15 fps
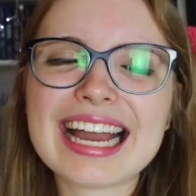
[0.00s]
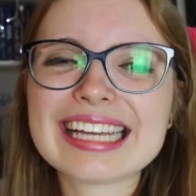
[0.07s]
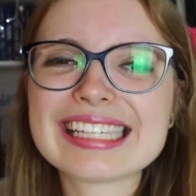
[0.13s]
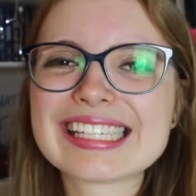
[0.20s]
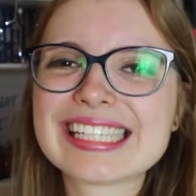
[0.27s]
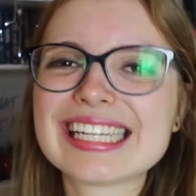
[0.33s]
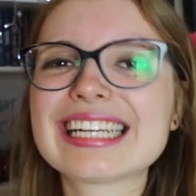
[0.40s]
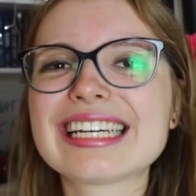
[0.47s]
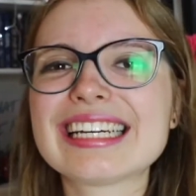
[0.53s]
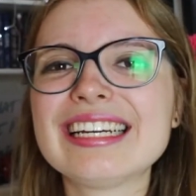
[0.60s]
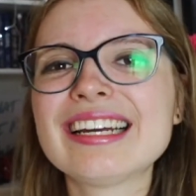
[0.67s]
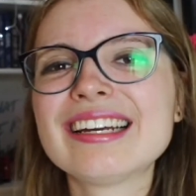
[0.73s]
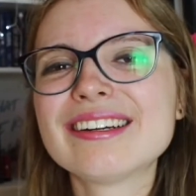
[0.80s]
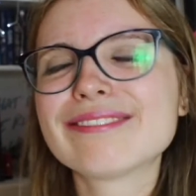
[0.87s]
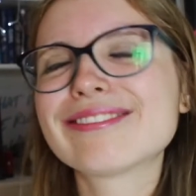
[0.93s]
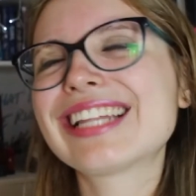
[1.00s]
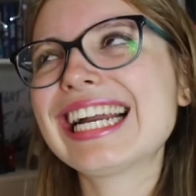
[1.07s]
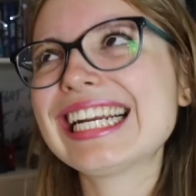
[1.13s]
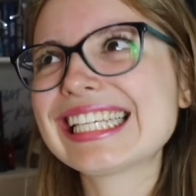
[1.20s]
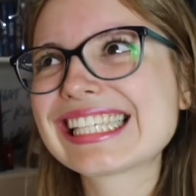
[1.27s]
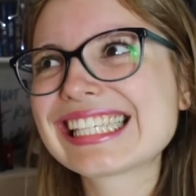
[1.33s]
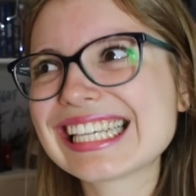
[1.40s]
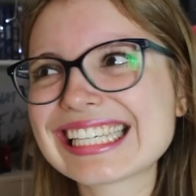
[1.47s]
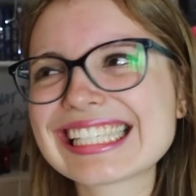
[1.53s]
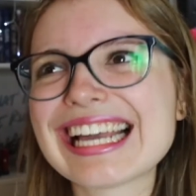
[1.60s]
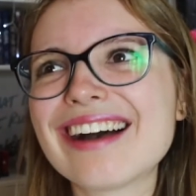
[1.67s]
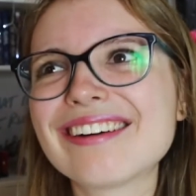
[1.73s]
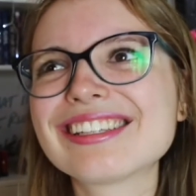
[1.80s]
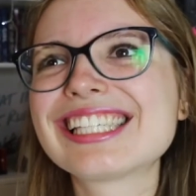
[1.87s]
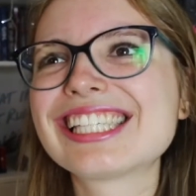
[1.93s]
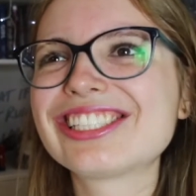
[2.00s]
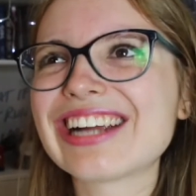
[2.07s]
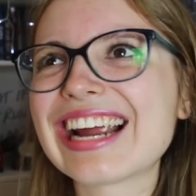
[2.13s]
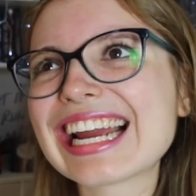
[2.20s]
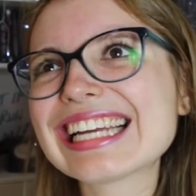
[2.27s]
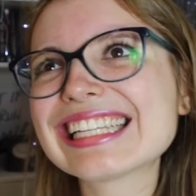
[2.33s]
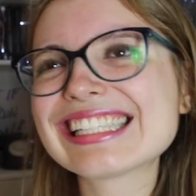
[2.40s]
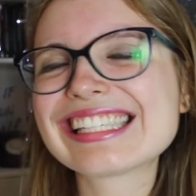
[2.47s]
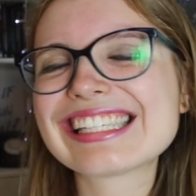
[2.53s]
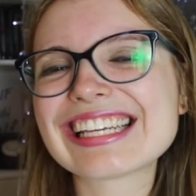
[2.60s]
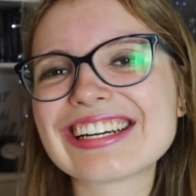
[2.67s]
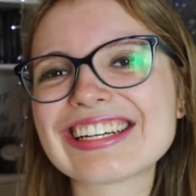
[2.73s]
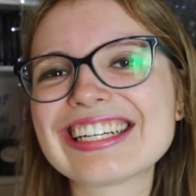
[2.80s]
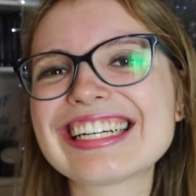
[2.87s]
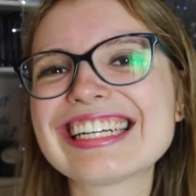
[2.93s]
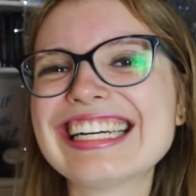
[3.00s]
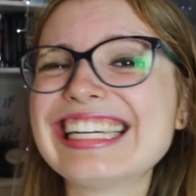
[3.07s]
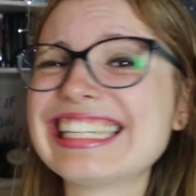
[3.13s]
I studied for like 6 hours straight, so